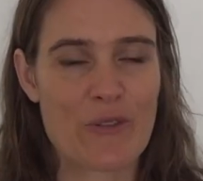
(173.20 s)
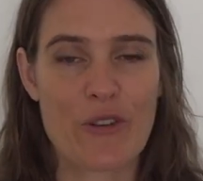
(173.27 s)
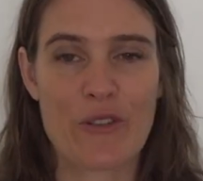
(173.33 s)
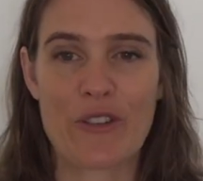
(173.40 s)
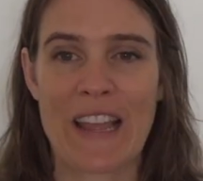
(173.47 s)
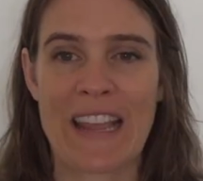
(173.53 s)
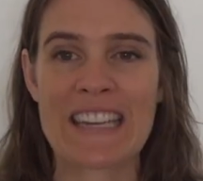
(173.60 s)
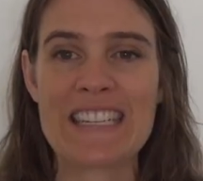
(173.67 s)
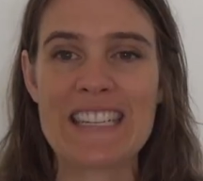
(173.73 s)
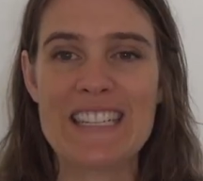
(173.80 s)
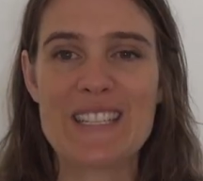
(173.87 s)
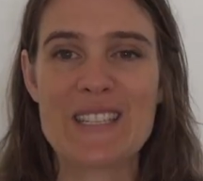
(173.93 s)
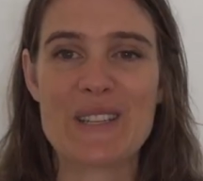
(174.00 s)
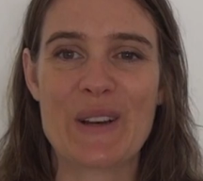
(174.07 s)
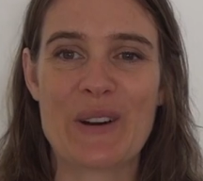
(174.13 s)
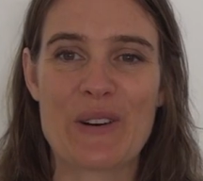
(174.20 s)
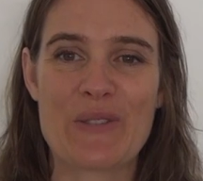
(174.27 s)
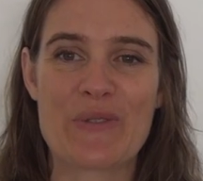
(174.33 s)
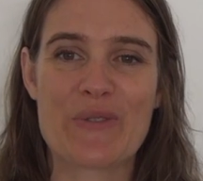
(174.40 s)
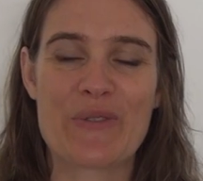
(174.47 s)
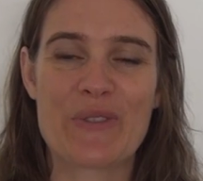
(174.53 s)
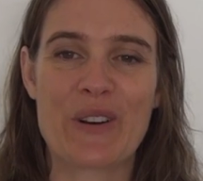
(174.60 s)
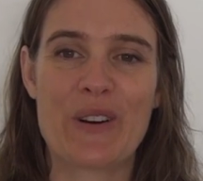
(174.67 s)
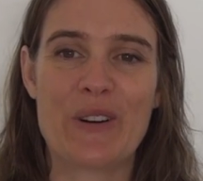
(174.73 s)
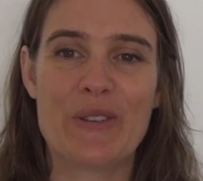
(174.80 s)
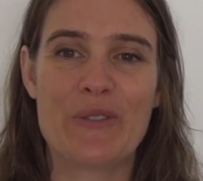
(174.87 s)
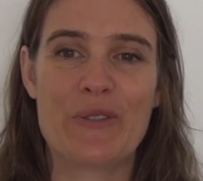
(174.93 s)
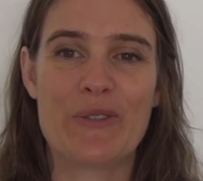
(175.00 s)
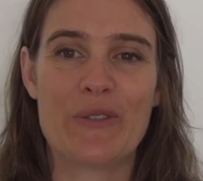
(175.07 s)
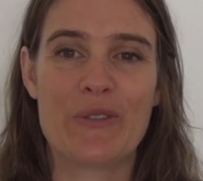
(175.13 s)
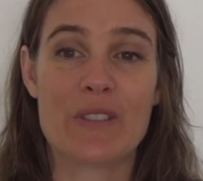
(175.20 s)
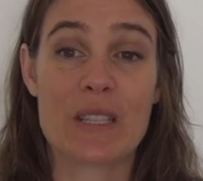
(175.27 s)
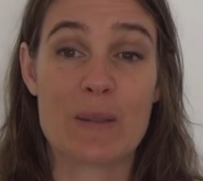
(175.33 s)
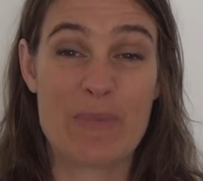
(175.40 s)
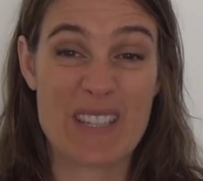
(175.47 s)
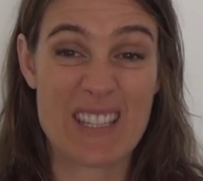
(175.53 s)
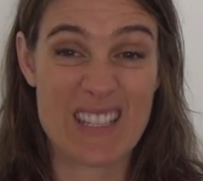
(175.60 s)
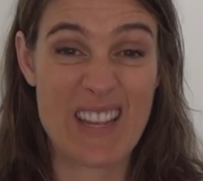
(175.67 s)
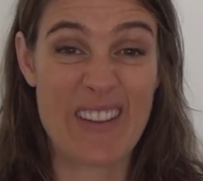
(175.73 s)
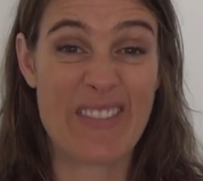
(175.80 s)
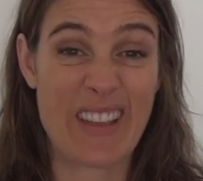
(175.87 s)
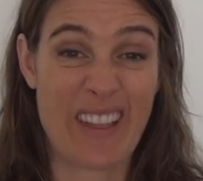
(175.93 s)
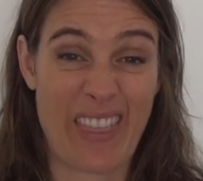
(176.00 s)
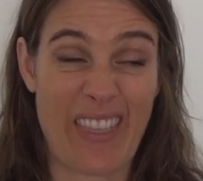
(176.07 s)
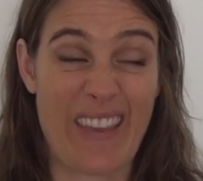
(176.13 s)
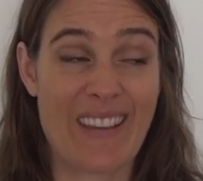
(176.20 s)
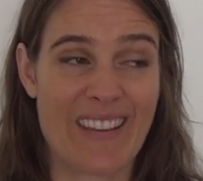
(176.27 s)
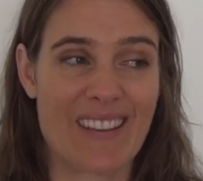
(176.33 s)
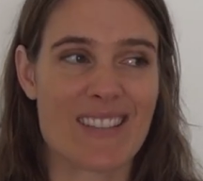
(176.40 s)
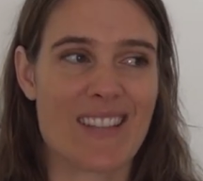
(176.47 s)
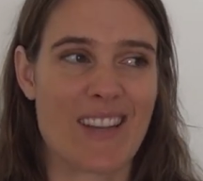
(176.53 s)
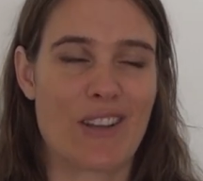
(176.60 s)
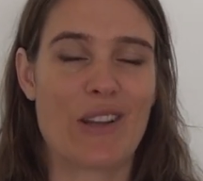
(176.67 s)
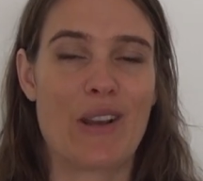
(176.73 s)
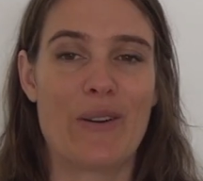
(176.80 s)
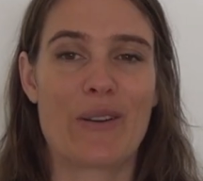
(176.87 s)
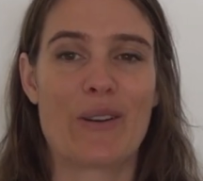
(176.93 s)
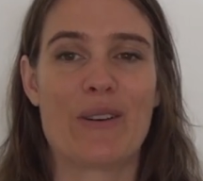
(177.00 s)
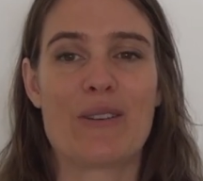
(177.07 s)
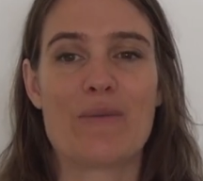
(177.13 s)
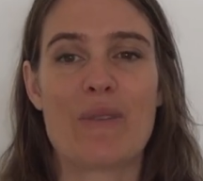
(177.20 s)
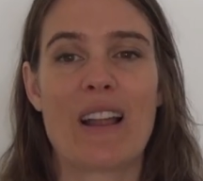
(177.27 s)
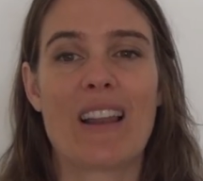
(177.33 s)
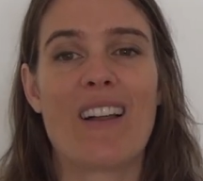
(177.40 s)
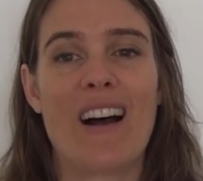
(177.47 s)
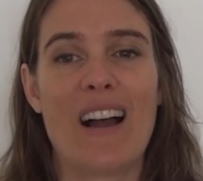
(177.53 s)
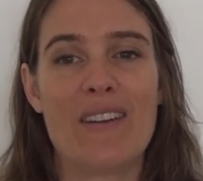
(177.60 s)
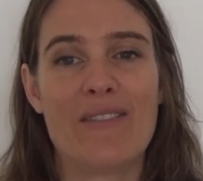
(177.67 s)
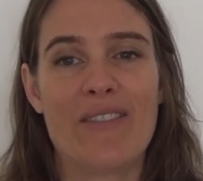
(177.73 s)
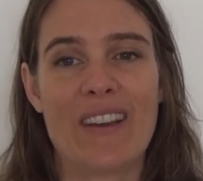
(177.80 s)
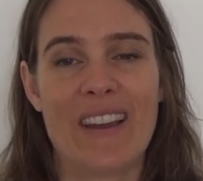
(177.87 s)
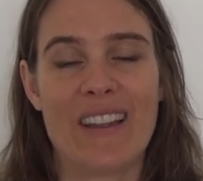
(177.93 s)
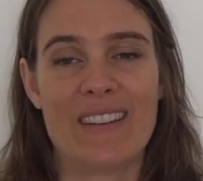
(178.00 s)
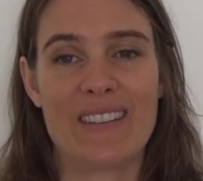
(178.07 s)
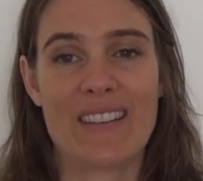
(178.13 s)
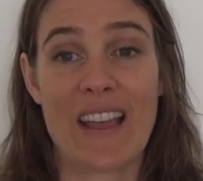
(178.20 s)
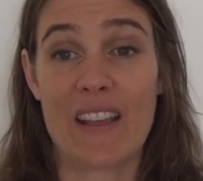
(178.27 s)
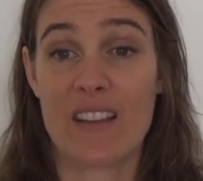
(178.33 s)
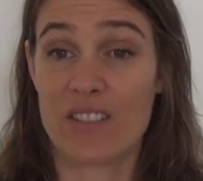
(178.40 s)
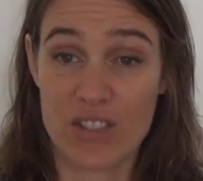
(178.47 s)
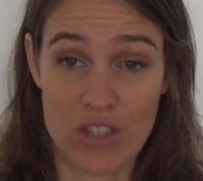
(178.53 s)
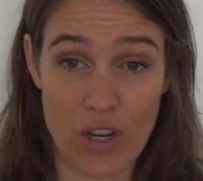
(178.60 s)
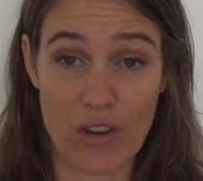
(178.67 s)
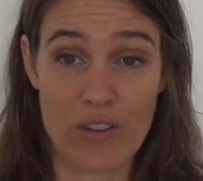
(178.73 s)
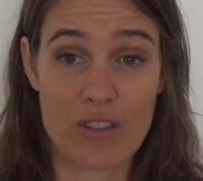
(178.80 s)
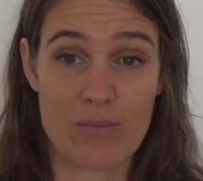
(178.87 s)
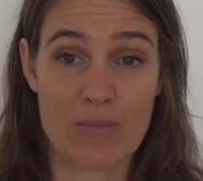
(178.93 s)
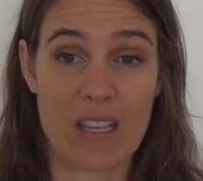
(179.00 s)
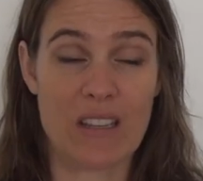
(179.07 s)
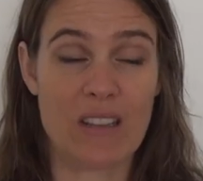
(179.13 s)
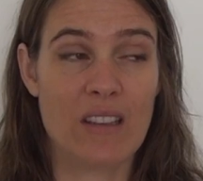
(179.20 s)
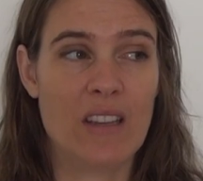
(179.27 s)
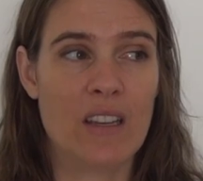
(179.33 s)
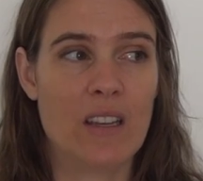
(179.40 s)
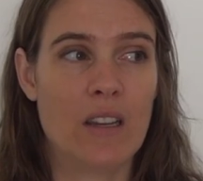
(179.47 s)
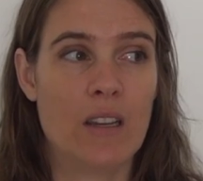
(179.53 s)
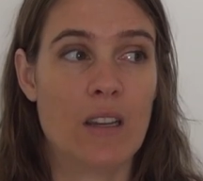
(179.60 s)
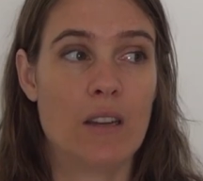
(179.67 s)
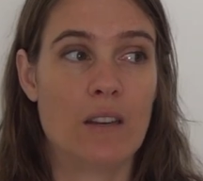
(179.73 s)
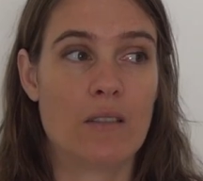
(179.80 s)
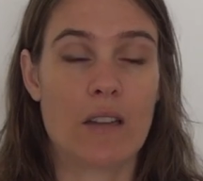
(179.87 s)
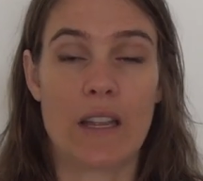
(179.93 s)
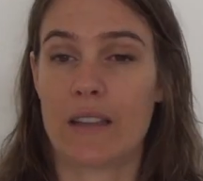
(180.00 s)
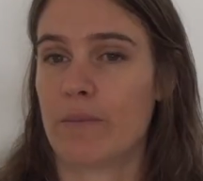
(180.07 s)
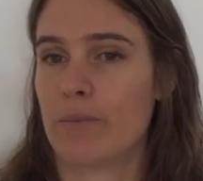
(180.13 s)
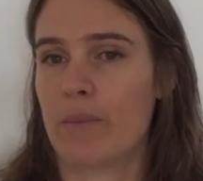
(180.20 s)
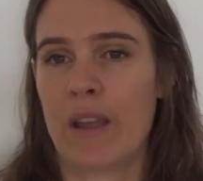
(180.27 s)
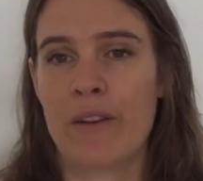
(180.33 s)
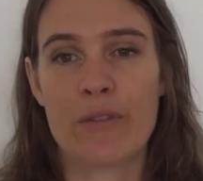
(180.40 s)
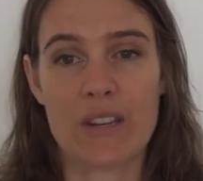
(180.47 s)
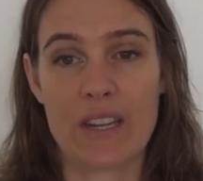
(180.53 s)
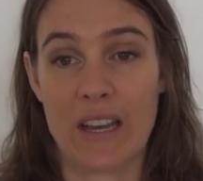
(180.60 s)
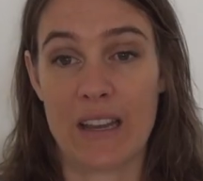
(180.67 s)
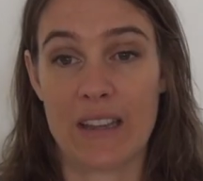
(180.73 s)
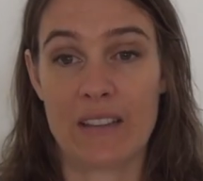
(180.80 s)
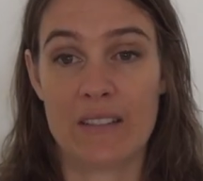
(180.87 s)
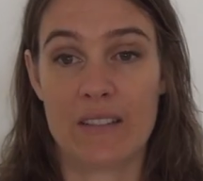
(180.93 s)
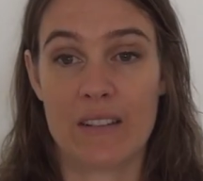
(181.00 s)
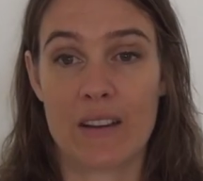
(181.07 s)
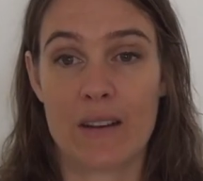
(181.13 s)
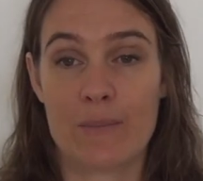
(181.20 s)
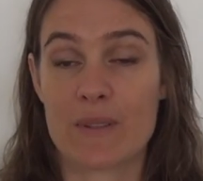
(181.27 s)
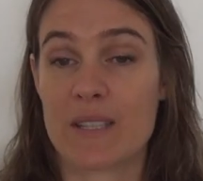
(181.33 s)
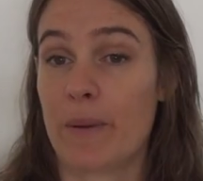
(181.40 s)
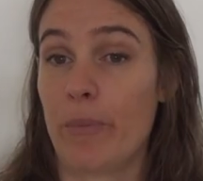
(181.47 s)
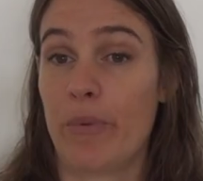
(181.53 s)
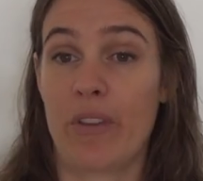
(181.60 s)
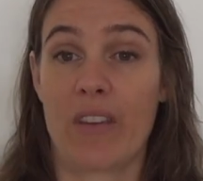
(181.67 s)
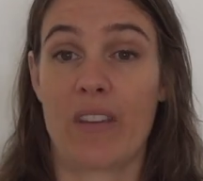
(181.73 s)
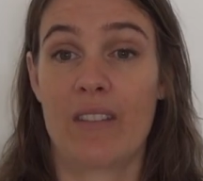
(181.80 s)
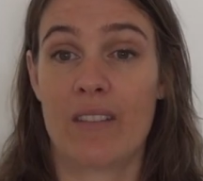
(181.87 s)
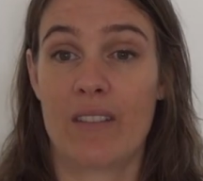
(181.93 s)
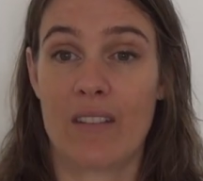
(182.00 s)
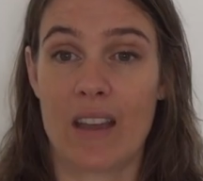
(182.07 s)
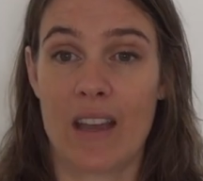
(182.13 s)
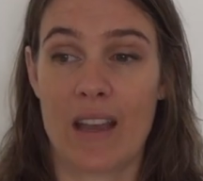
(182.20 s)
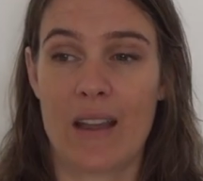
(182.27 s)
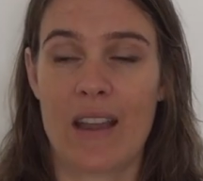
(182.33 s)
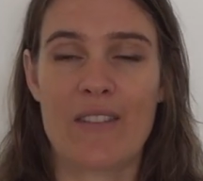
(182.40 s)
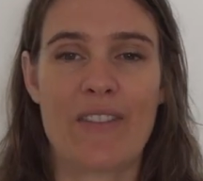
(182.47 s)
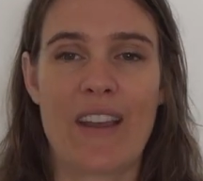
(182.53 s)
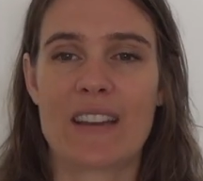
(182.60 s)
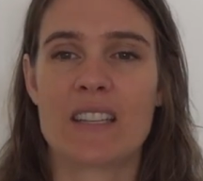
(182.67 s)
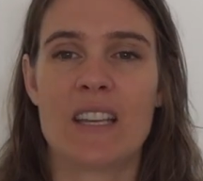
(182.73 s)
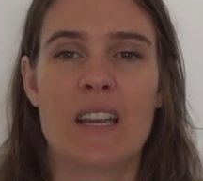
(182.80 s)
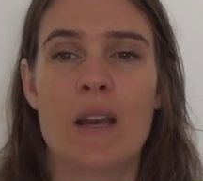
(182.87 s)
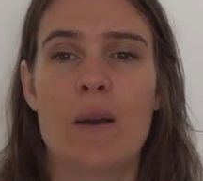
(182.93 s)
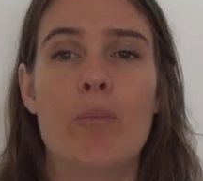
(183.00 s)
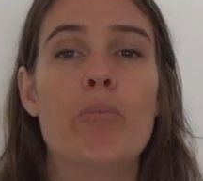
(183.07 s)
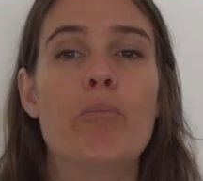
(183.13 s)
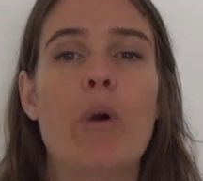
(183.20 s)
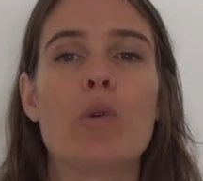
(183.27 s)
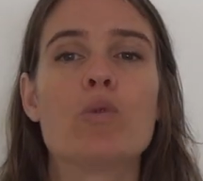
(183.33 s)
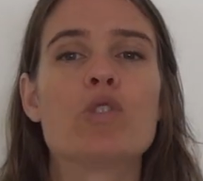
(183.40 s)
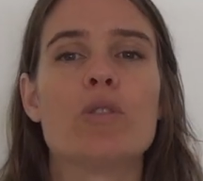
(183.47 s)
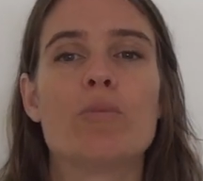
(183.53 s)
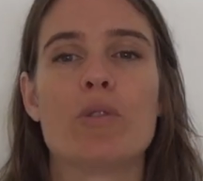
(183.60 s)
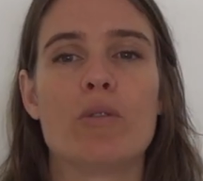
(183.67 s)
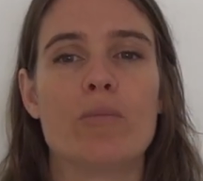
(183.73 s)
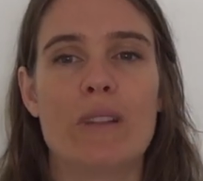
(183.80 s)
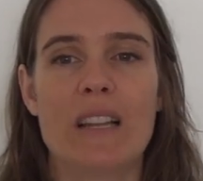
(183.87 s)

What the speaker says: reflectors of specific things that are going on in my life, and they show to me like every day something. In fact, multiple